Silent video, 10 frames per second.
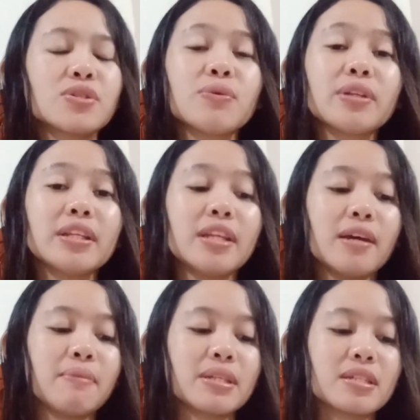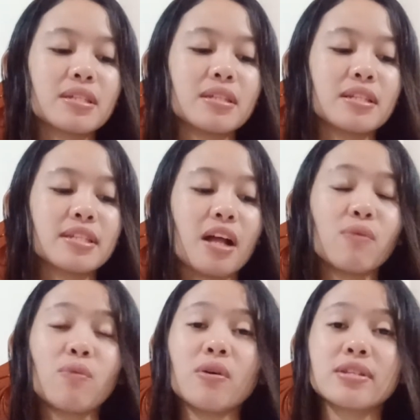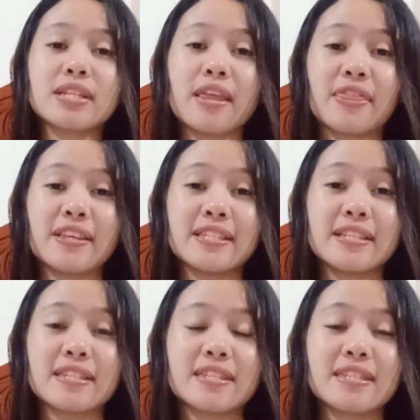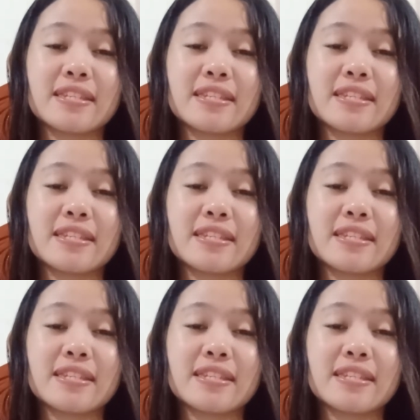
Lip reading: So it inhibits cell wall synthesis.